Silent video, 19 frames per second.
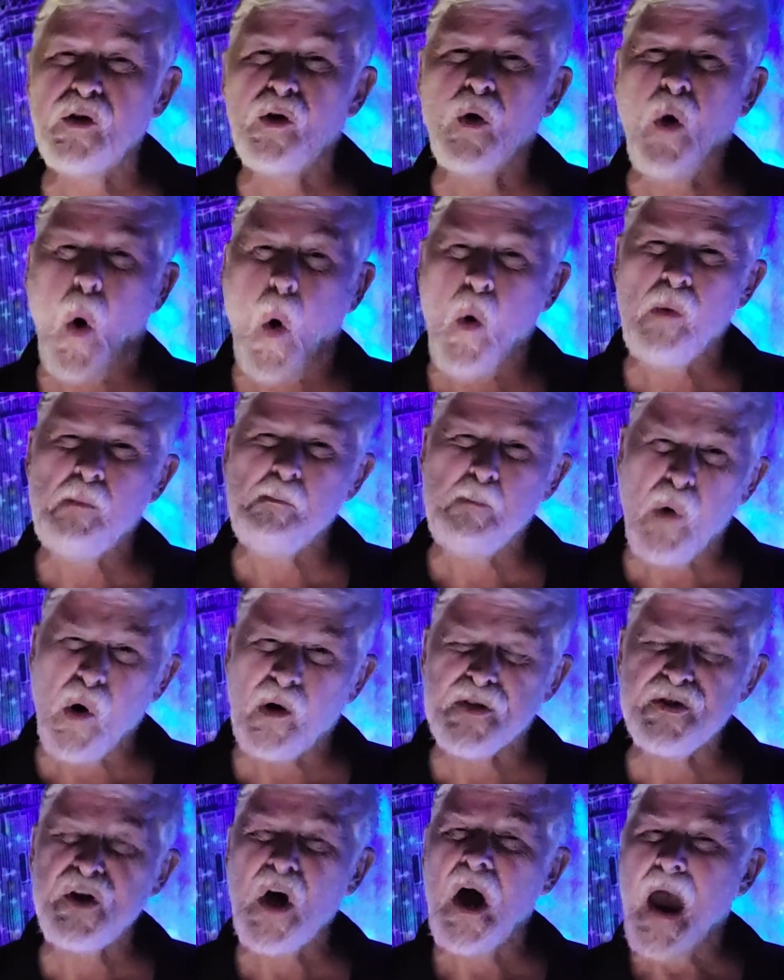your own
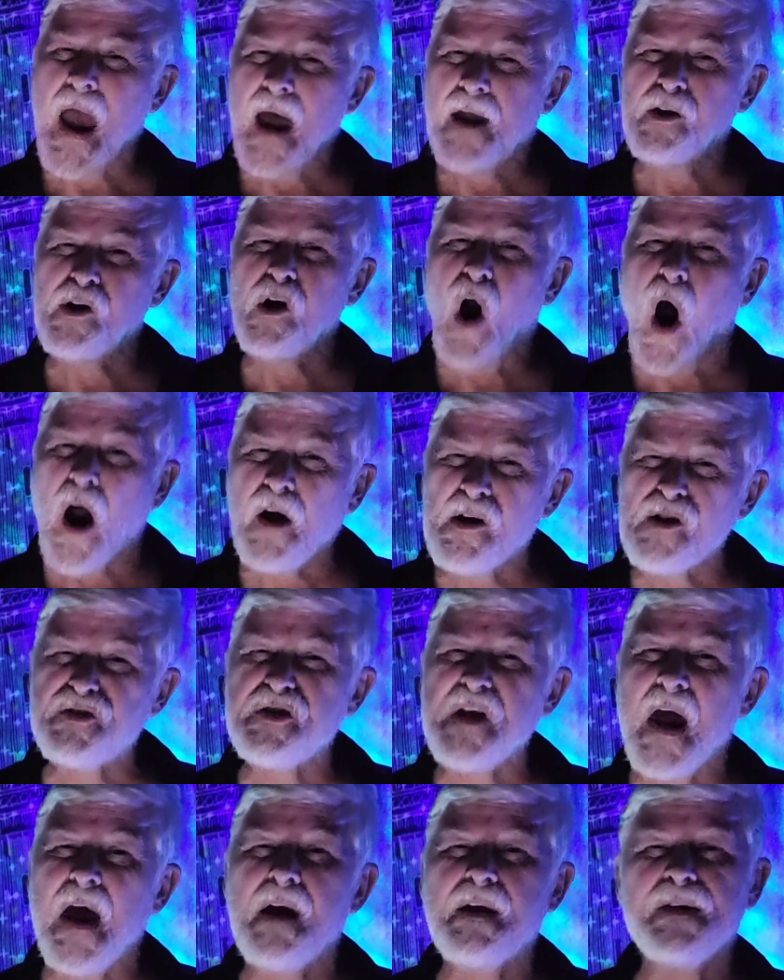books and your
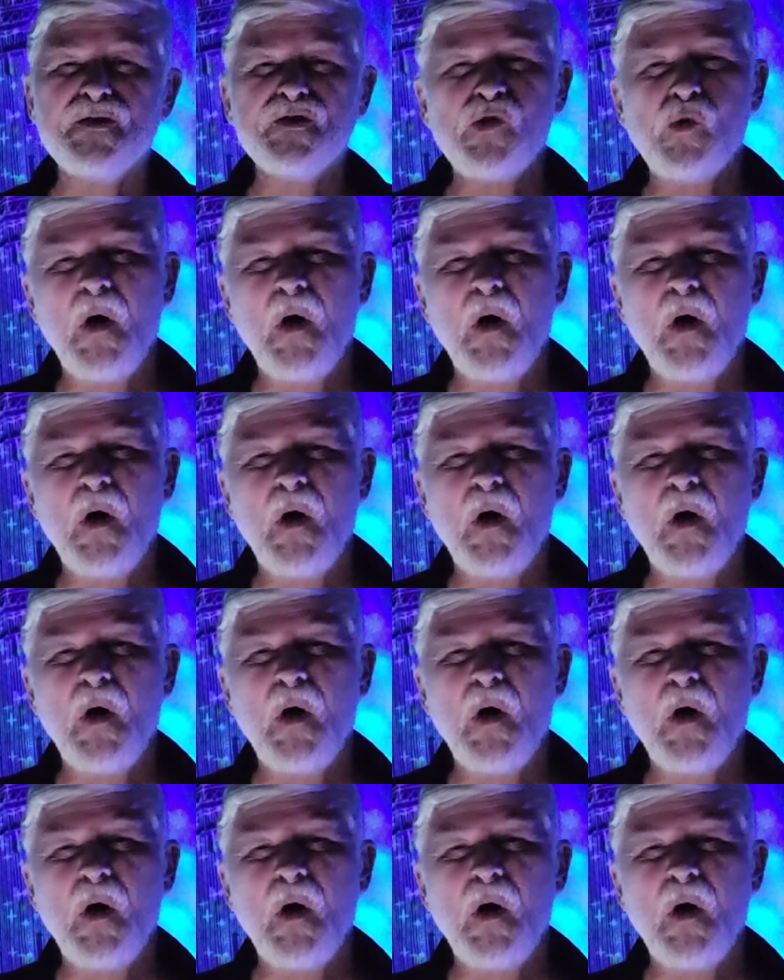understandings.